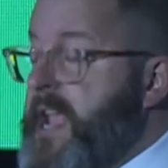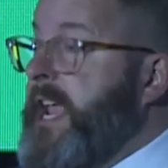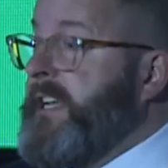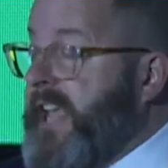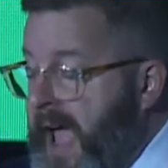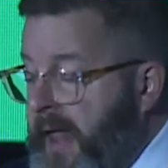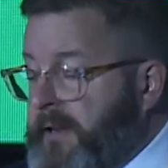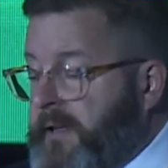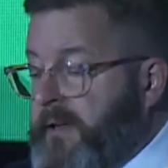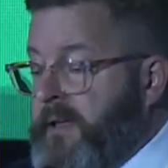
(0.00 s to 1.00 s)
In
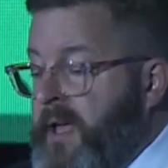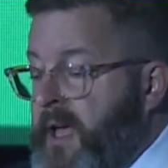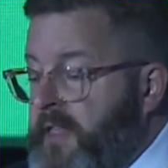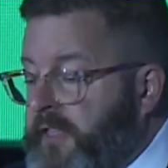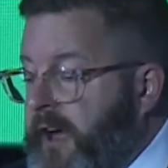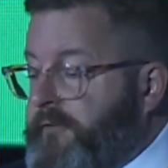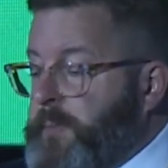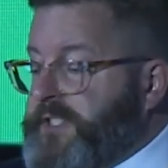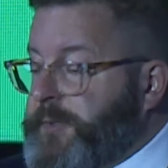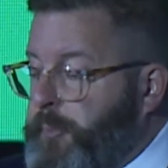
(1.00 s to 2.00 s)
Canada, the
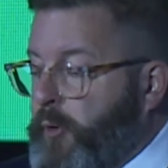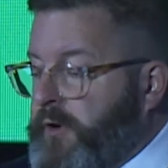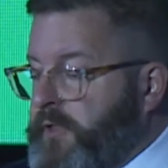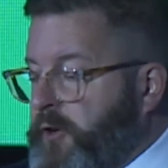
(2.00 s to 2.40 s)
government supported the